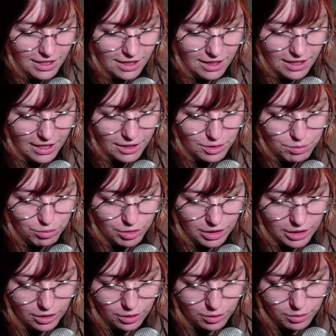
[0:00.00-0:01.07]
That's
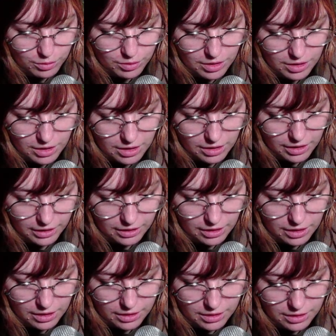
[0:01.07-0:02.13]
pretty cute. I like
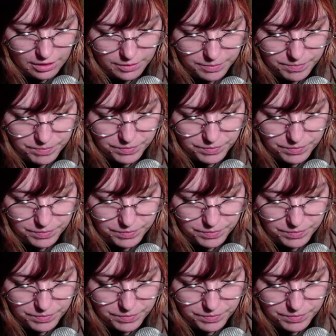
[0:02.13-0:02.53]
that idea.